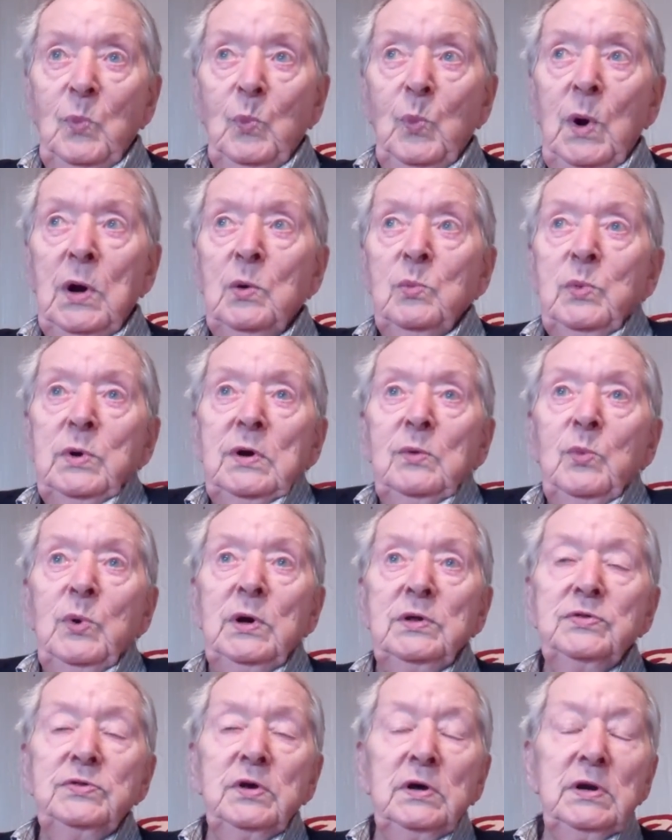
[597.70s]
Well,
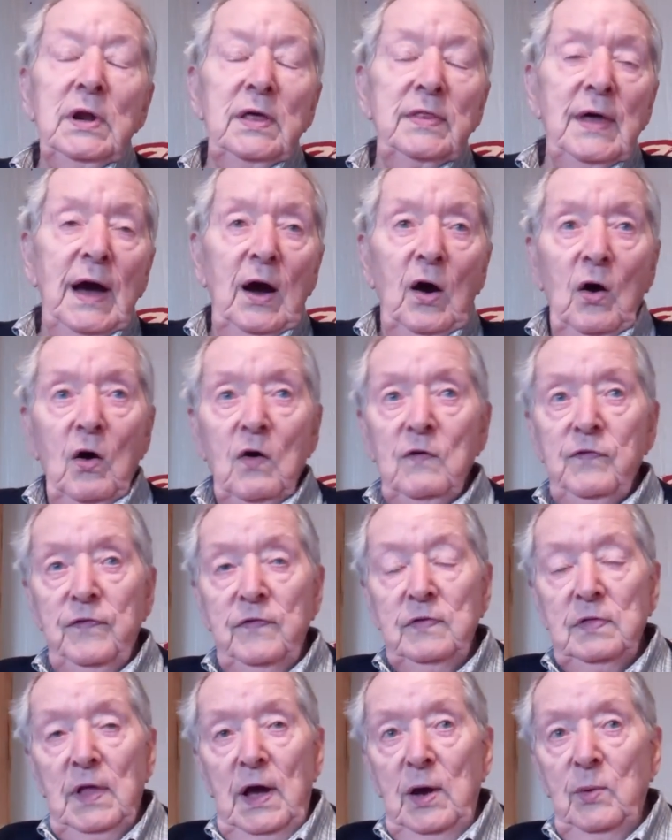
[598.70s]
we've done it that
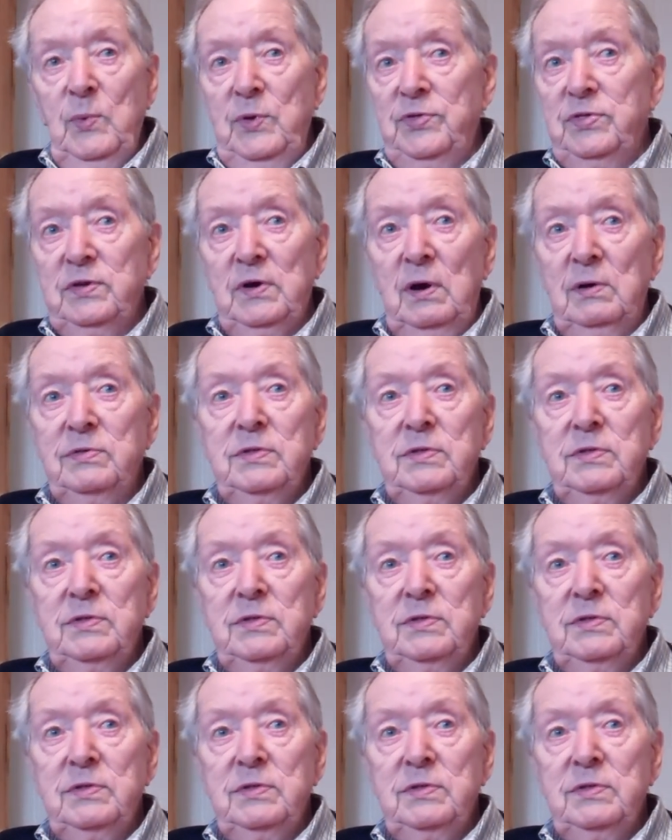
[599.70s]
often, like we thought